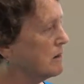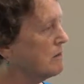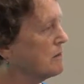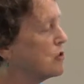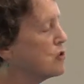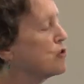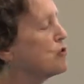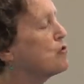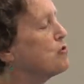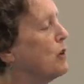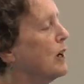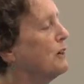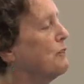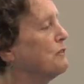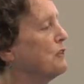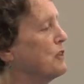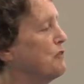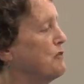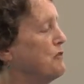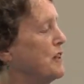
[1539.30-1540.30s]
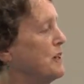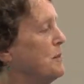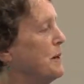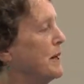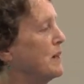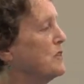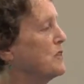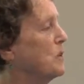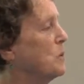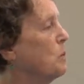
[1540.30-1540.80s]
strut for
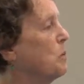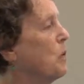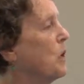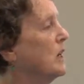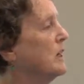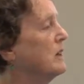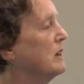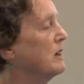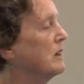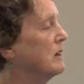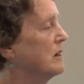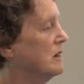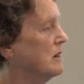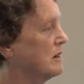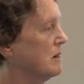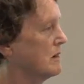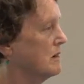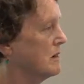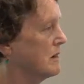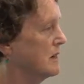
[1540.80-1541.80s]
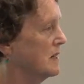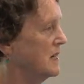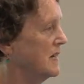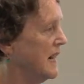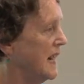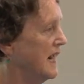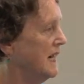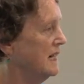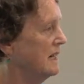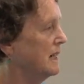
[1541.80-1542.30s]
females in one
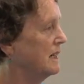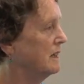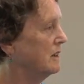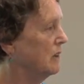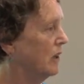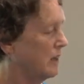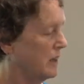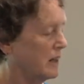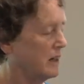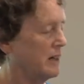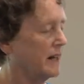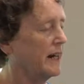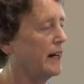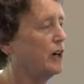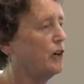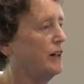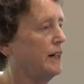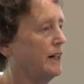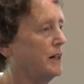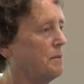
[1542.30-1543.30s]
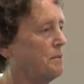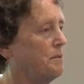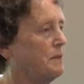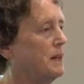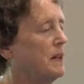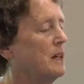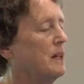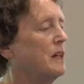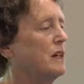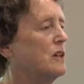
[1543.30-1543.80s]
contained uh, area.
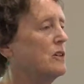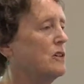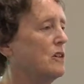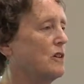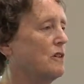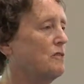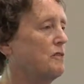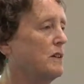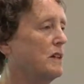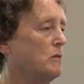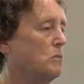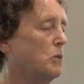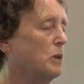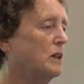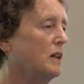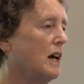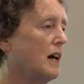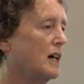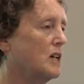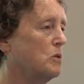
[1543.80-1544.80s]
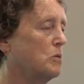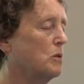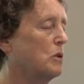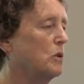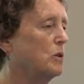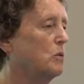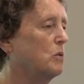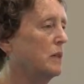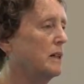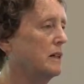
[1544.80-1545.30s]
So the, the woodcocks will
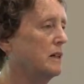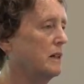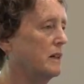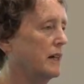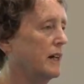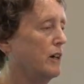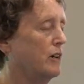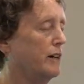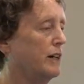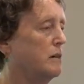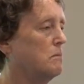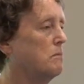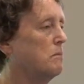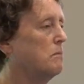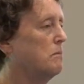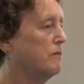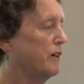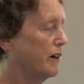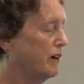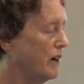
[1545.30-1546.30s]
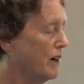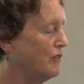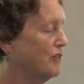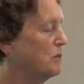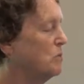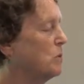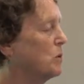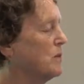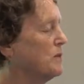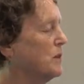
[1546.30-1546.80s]
go to a, an area, very
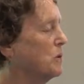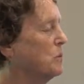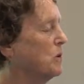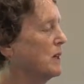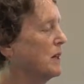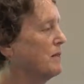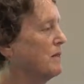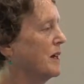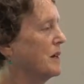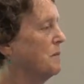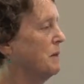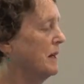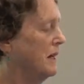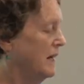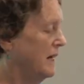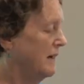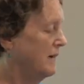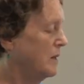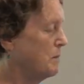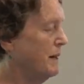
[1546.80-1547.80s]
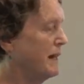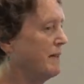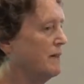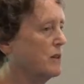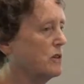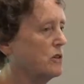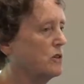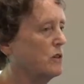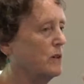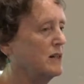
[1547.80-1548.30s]
often more than one of them, and they'll make
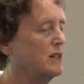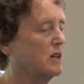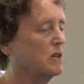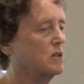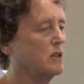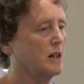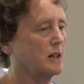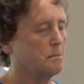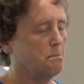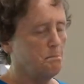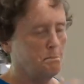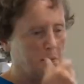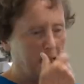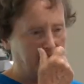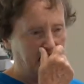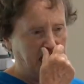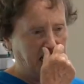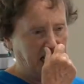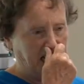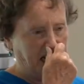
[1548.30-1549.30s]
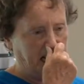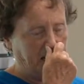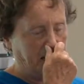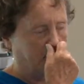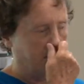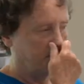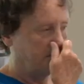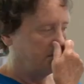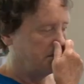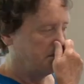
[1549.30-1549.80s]
this noise that goes up, peek,
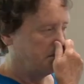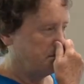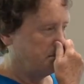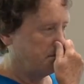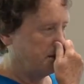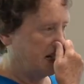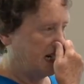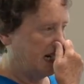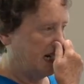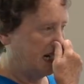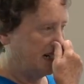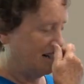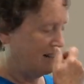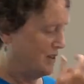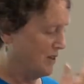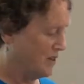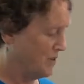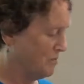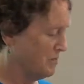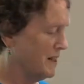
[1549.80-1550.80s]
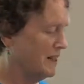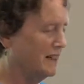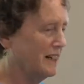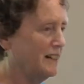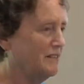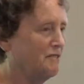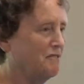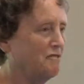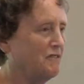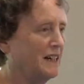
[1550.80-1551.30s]
peek. It's this
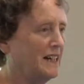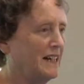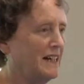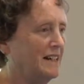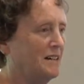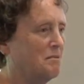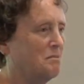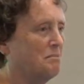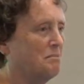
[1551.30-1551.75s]
really funny